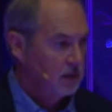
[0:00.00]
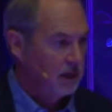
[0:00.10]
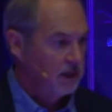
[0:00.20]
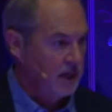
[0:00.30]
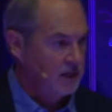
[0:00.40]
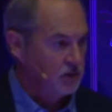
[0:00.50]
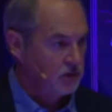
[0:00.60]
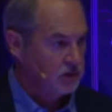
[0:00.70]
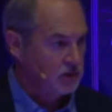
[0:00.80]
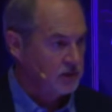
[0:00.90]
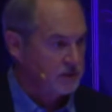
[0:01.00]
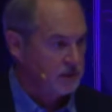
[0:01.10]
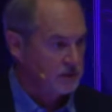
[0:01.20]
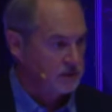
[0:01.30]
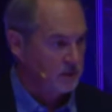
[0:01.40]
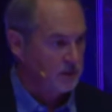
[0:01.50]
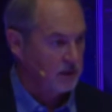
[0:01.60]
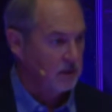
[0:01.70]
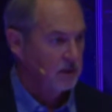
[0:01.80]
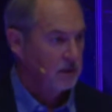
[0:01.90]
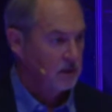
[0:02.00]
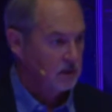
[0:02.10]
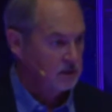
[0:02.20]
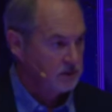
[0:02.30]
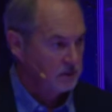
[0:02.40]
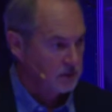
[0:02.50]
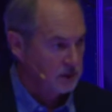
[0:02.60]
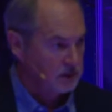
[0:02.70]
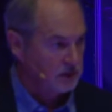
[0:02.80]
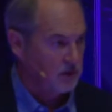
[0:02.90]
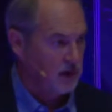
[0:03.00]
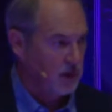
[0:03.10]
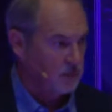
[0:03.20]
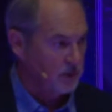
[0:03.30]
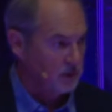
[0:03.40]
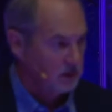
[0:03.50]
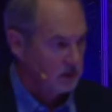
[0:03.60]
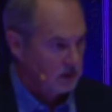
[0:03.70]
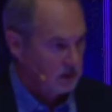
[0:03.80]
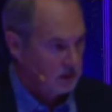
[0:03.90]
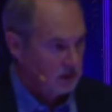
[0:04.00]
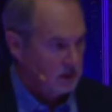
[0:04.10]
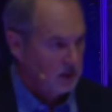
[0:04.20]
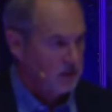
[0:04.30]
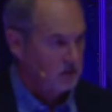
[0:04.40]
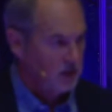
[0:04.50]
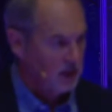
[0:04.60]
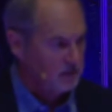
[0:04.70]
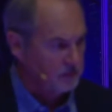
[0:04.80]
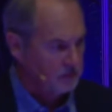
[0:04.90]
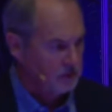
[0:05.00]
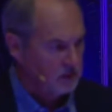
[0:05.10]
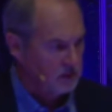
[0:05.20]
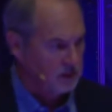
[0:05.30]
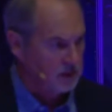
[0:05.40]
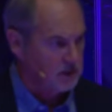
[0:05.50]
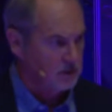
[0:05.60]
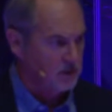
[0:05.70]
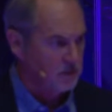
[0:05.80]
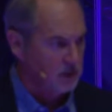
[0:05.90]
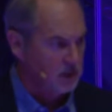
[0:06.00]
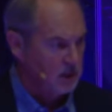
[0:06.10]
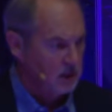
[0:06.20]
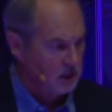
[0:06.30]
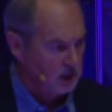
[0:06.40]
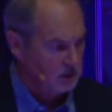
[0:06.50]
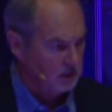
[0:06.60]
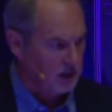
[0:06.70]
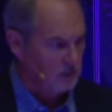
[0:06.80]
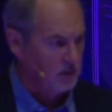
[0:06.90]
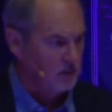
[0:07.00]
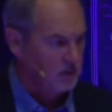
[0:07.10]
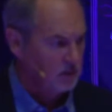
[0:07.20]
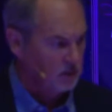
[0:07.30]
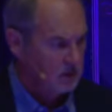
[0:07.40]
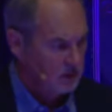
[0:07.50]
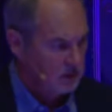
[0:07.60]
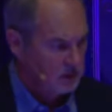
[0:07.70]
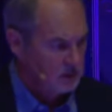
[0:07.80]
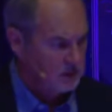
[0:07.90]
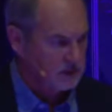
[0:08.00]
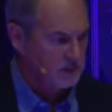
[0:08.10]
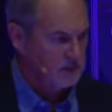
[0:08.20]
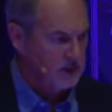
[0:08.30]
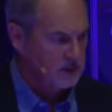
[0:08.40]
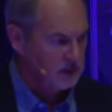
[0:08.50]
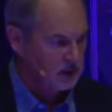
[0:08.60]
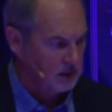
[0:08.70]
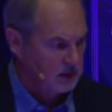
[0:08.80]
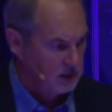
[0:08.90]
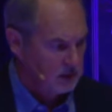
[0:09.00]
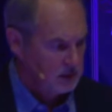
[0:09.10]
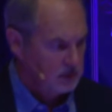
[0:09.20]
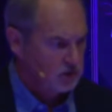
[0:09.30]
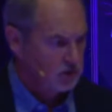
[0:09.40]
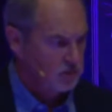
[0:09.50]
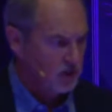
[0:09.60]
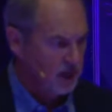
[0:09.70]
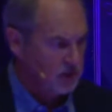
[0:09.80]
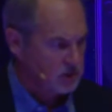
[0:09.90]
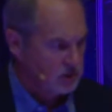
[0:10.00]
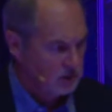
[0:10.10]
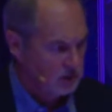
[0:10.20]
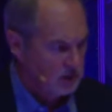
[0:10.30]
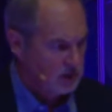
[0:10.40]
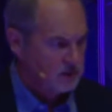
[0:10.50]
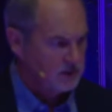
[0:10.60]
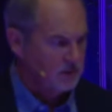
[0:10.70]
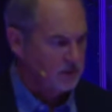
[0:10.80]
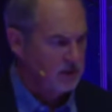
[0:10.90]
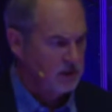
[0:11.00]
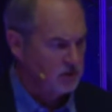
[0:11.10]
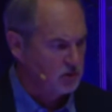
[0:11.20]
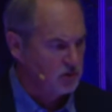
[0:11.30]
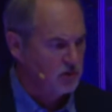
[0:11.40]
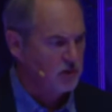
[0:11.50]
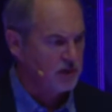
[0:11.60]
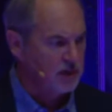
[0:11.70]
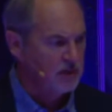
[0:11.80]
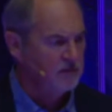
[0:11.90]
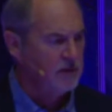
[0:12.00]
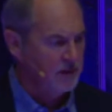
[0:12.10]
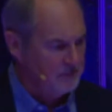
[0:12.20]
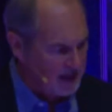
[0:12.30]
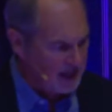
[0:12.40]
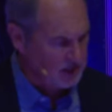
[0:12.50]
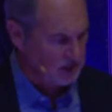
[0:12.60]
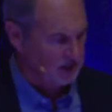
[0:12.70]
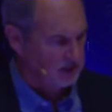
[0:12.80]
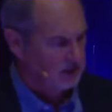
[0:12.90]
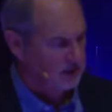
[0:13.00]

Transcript: And, and God's going to stir something, and something is going to happen in your life that is going to be incredible, just amazing, supernatural, something you could not even imagine.